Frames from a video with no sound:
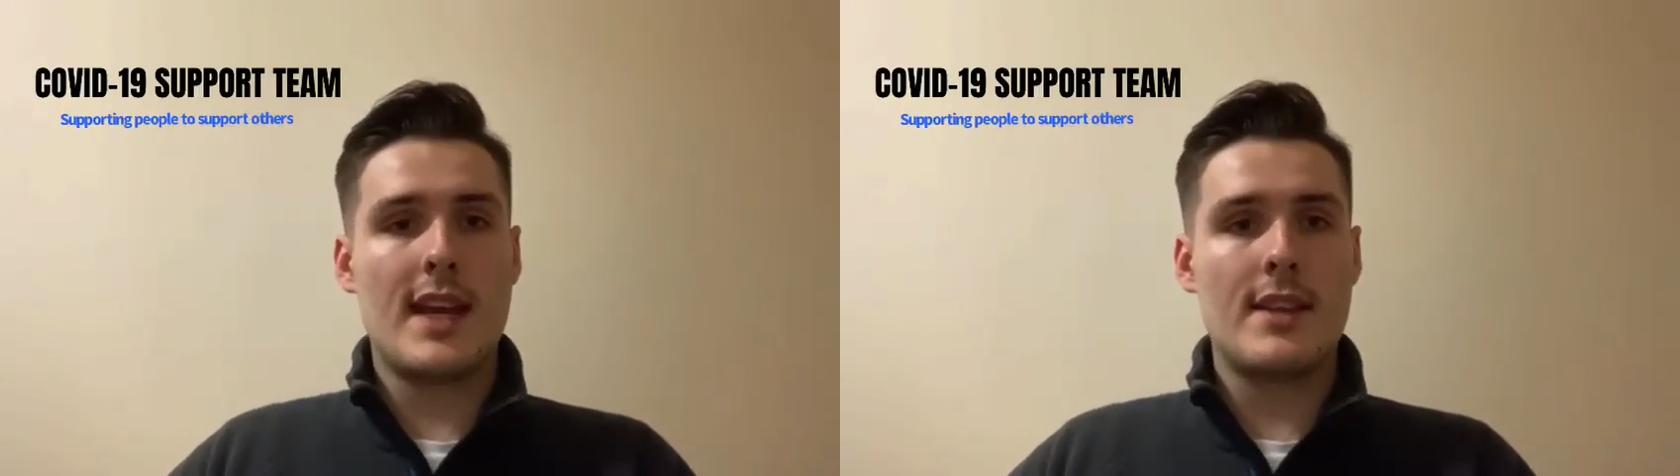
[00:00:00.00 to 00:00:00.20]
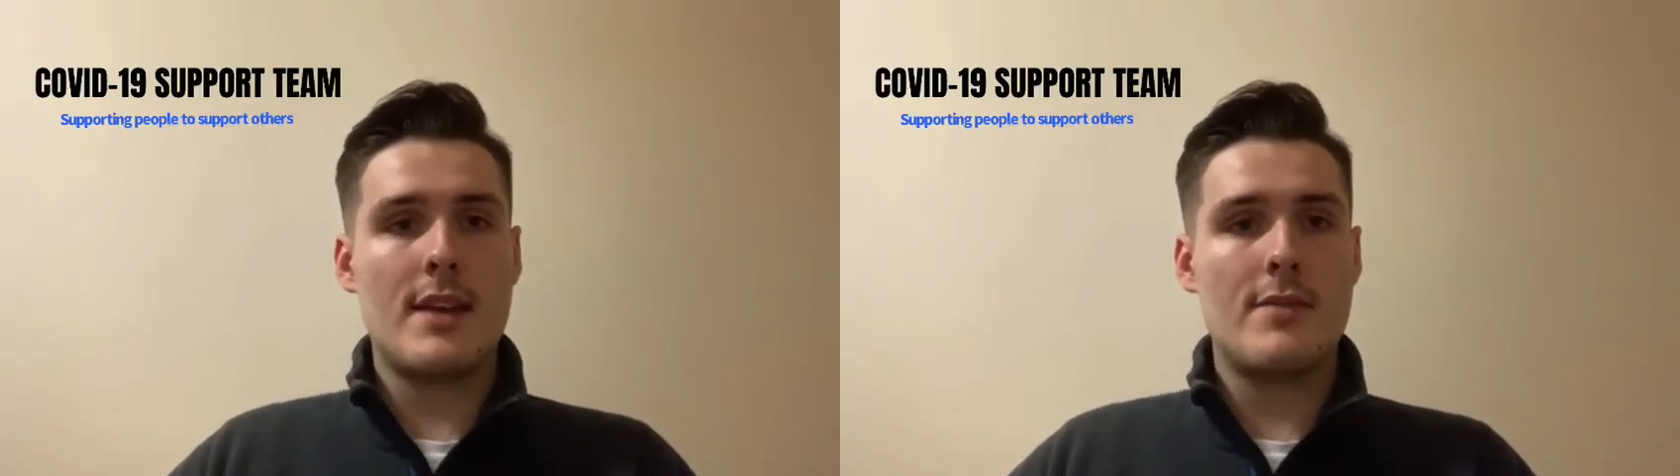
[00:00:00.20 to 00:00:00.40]

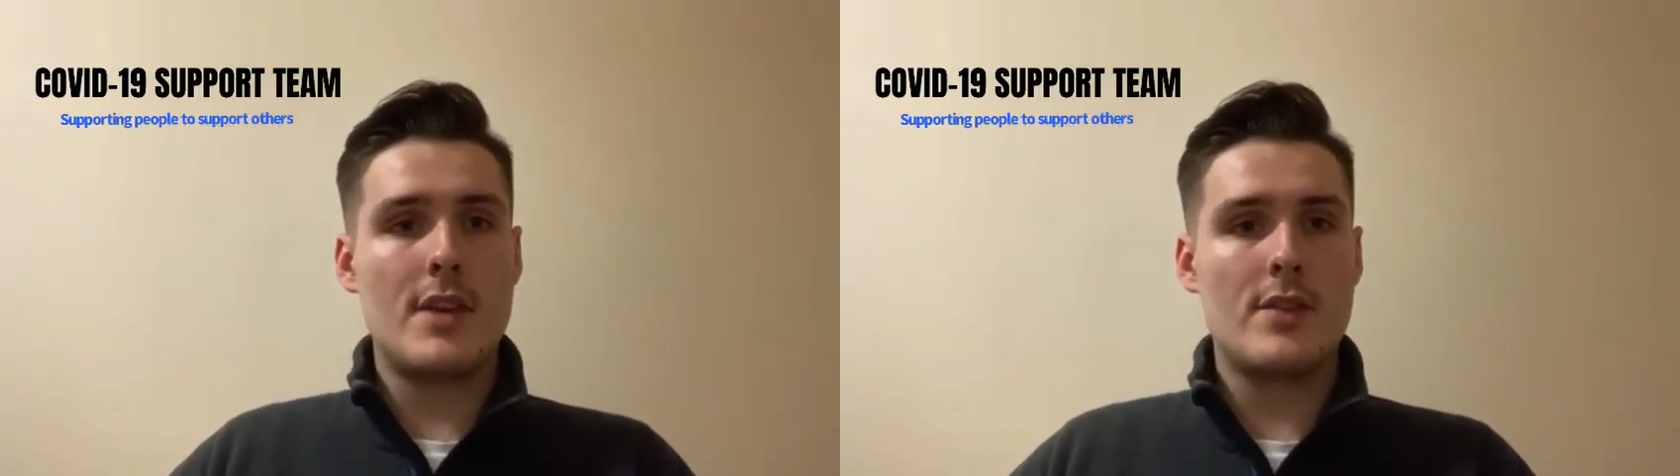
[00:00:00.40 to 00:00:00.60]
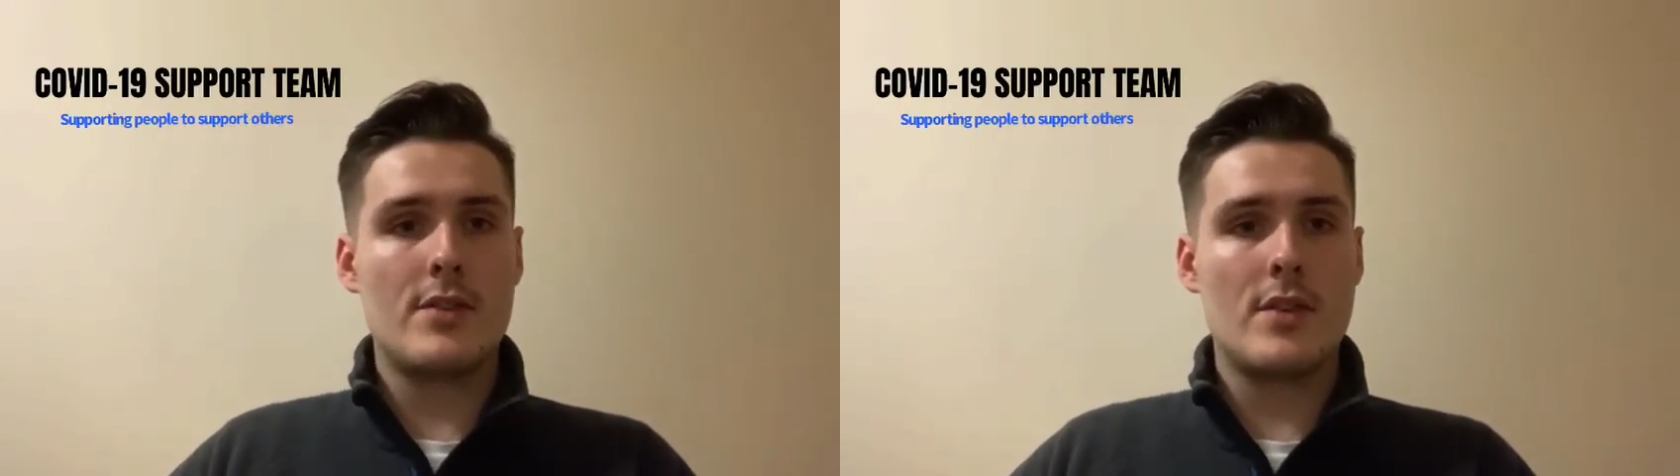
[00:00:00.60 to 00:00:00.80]
getting their
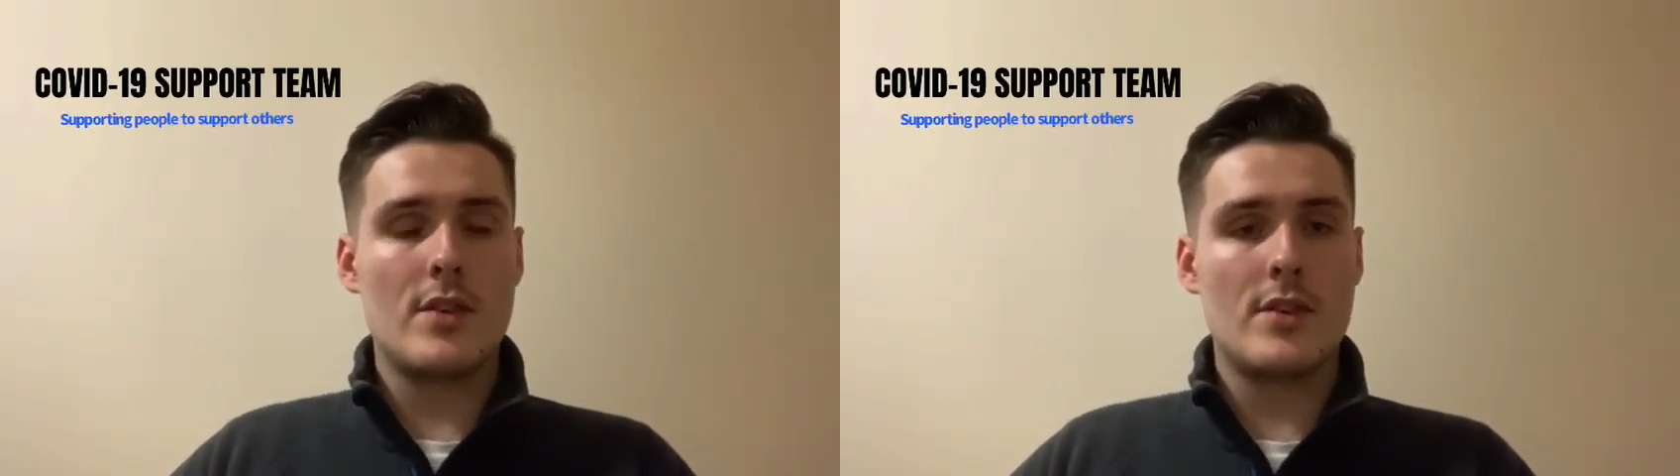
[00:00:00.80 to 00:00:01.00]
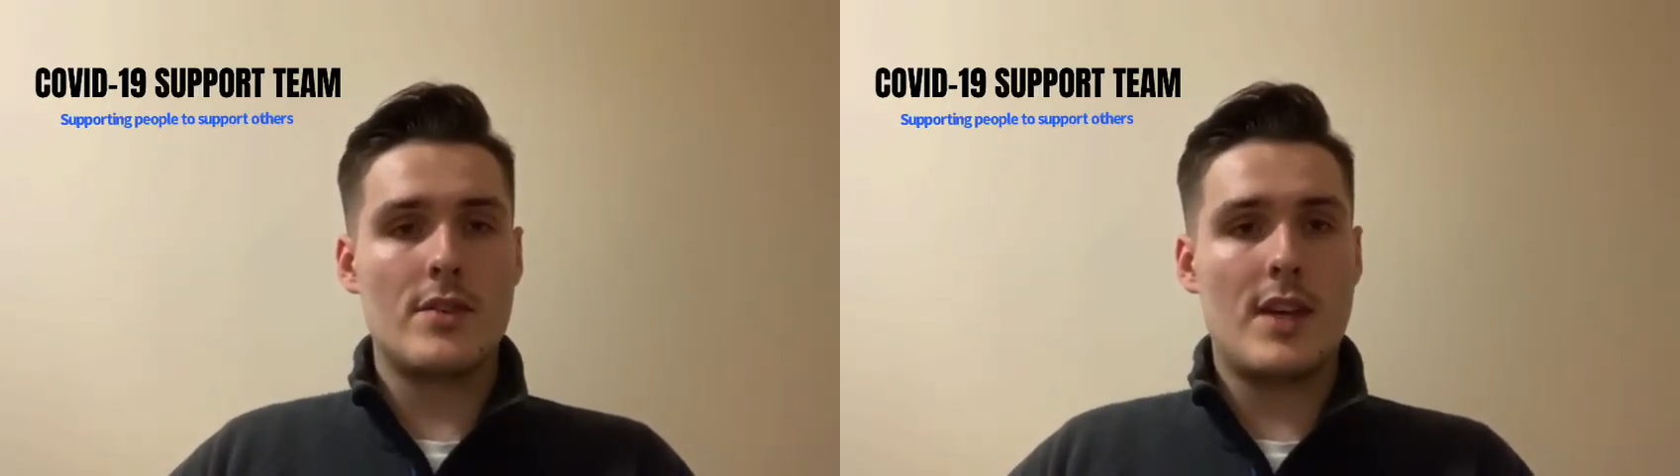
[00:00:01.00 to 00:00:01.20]
first
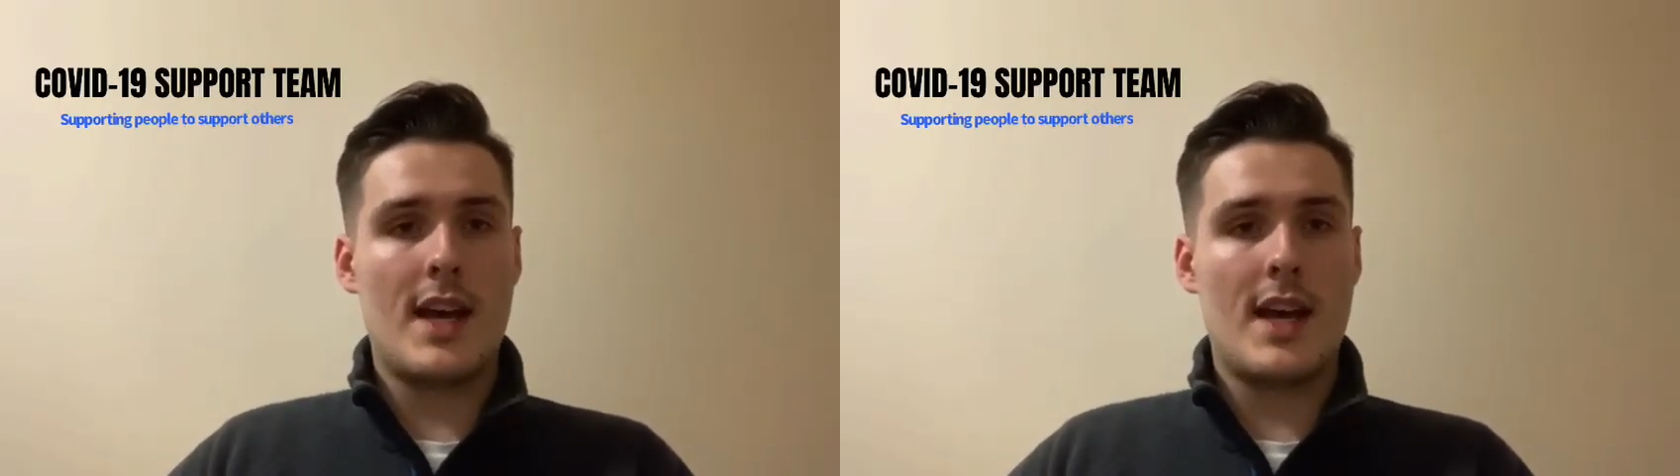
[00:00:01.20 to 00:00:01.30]
dose